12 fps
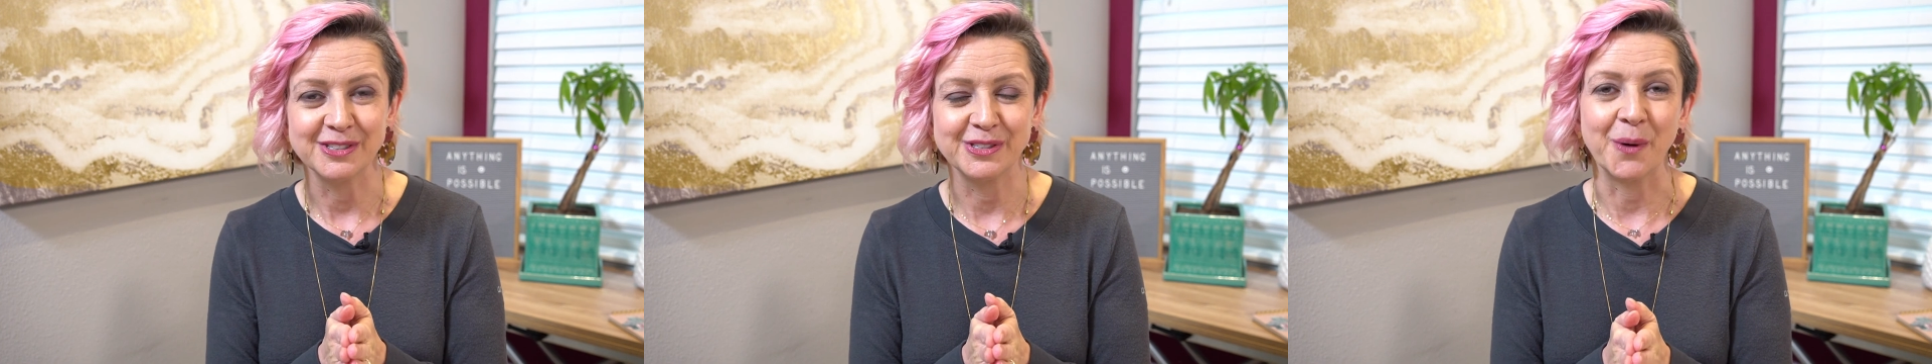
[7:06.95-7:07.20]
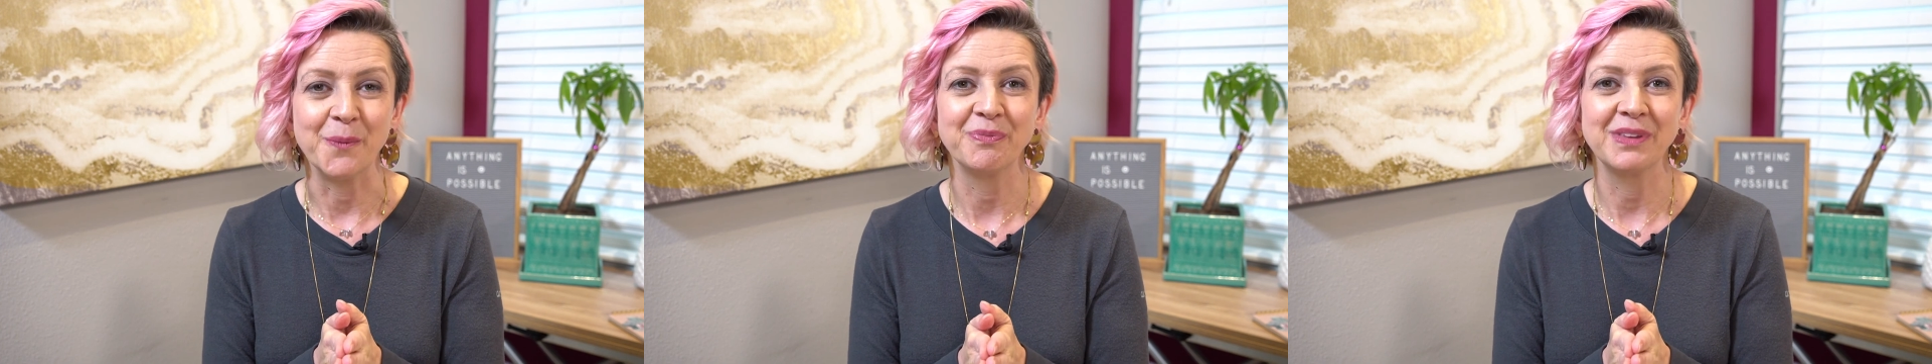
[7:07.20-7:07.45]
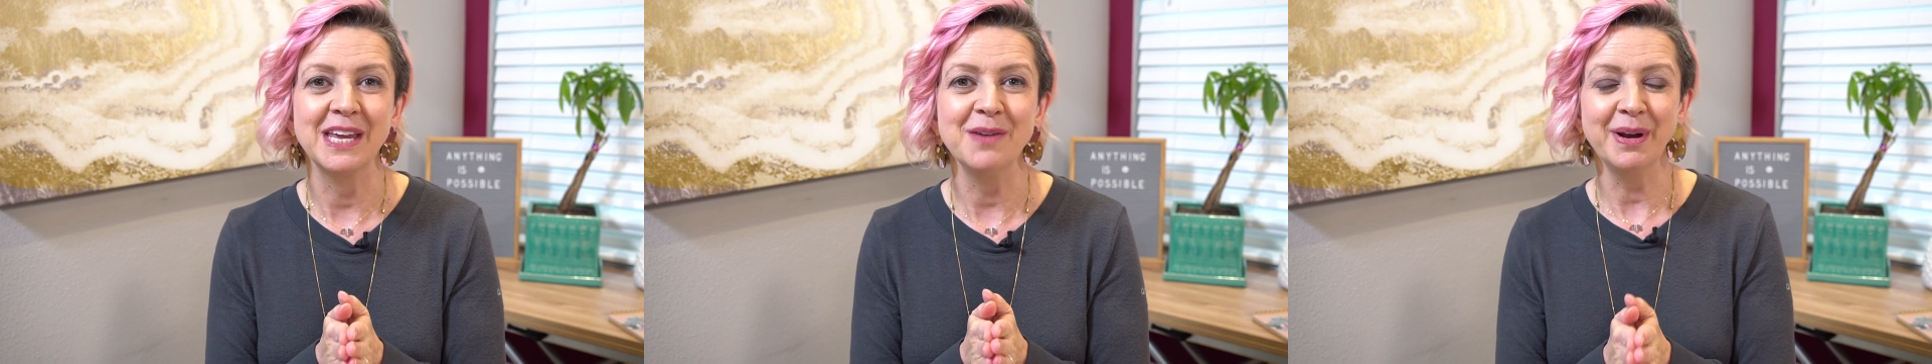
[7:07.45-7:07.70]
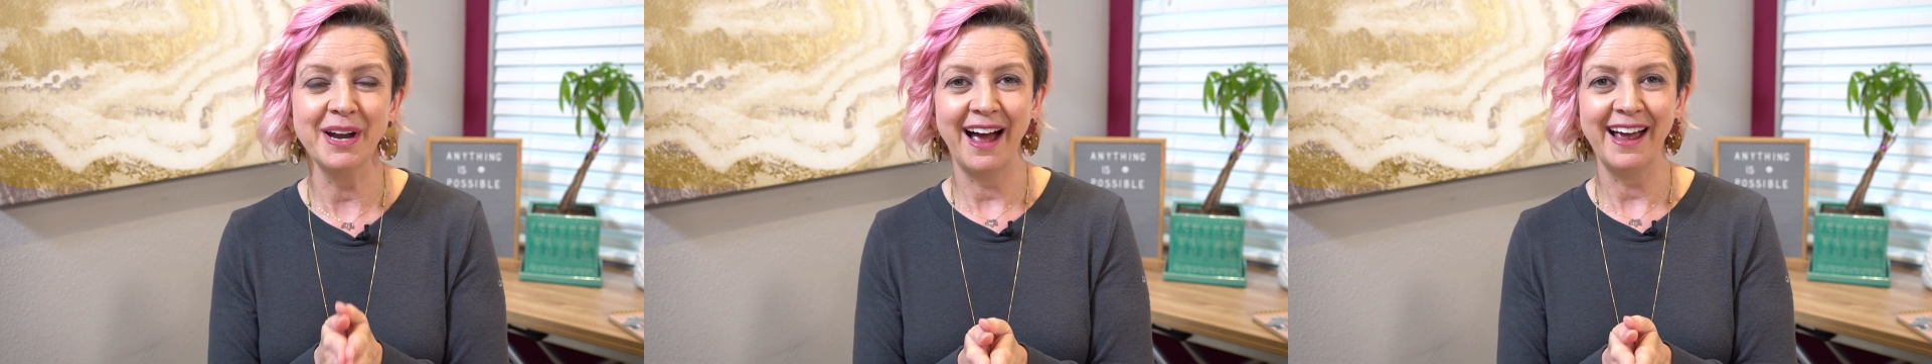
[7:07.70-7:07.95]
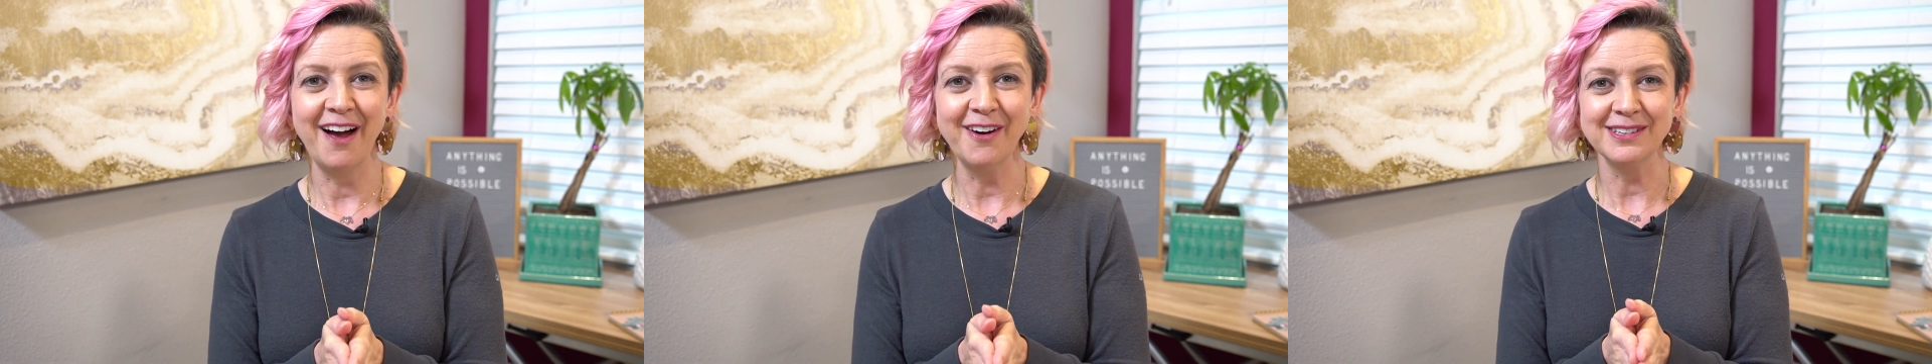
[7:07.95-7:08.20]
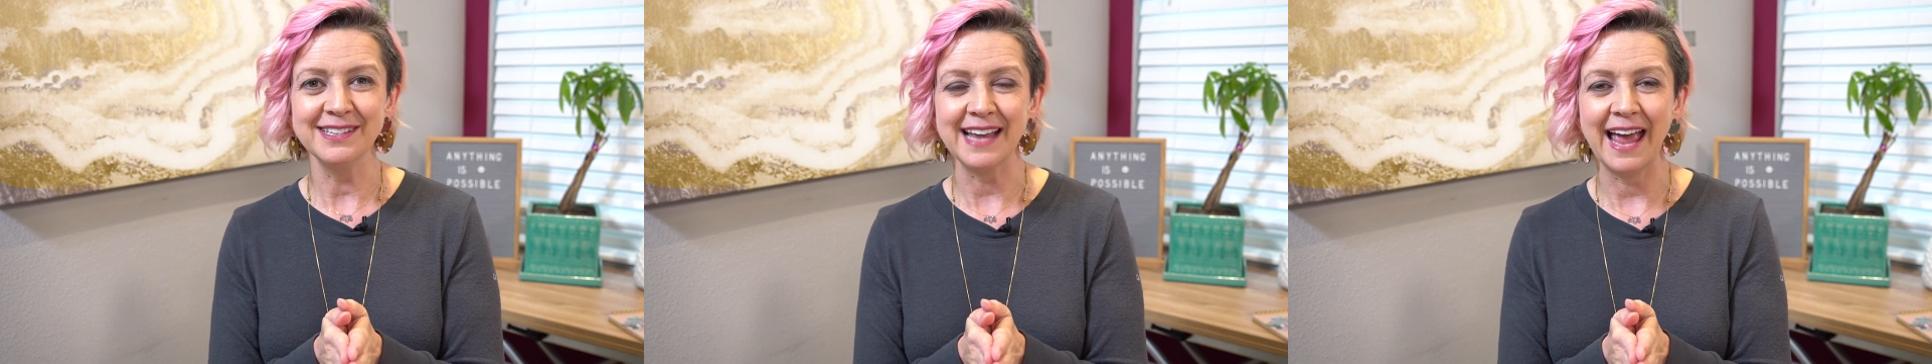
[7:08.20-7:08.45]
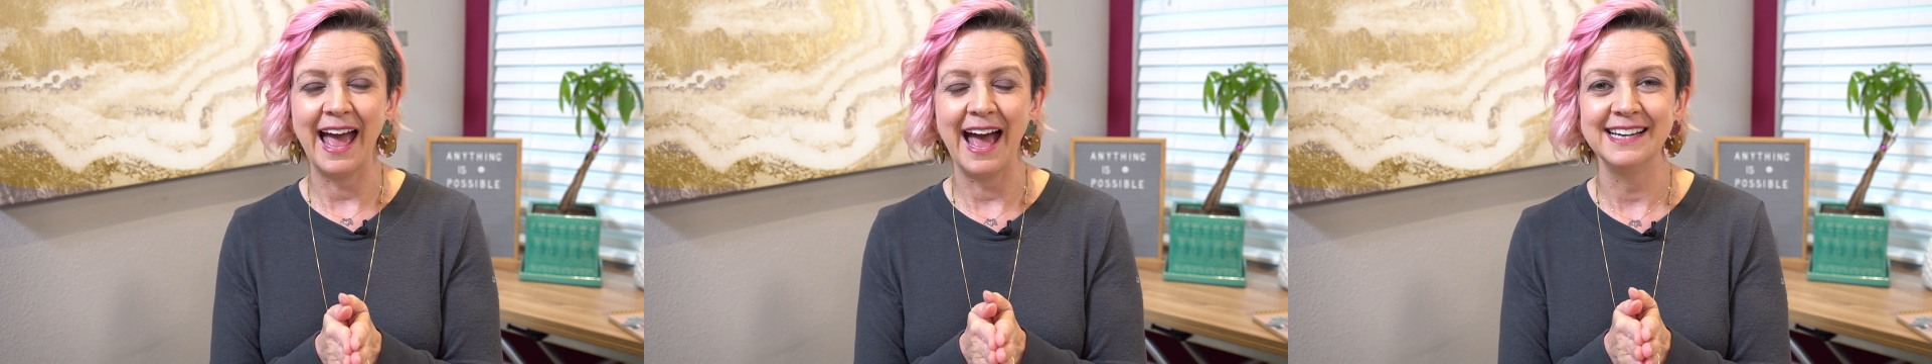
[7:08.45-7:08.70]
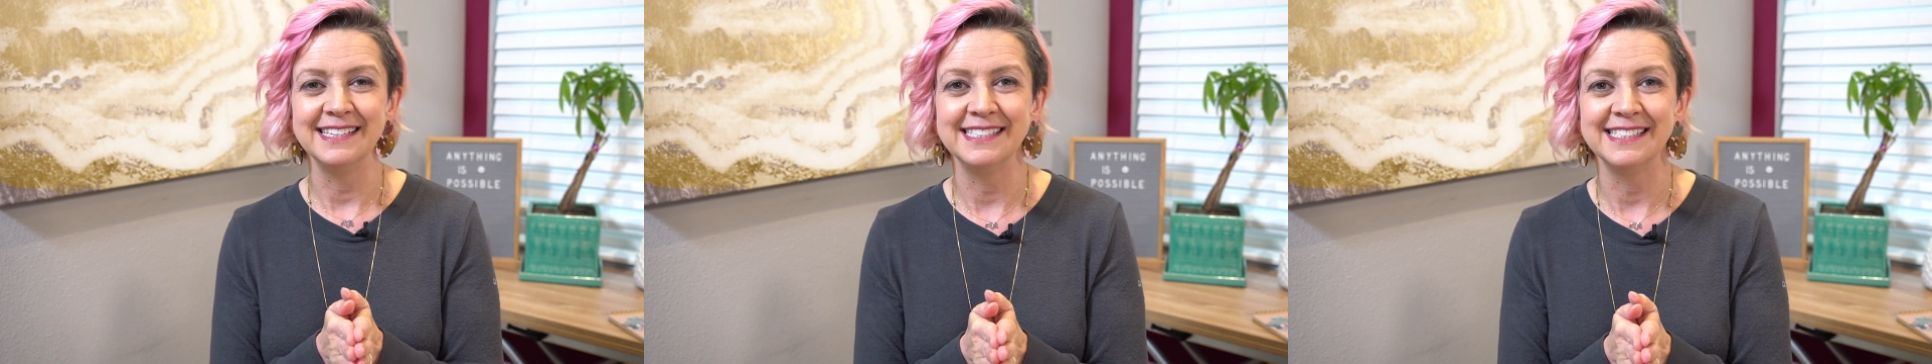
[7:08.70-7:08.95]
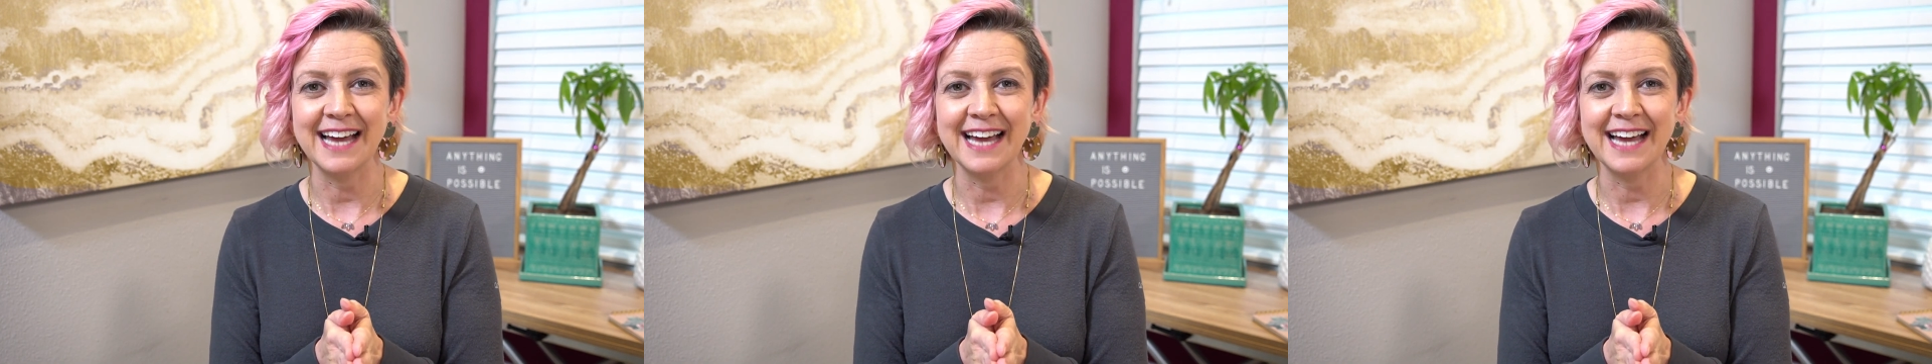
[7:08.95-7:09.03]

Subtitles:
So keep an eye out, and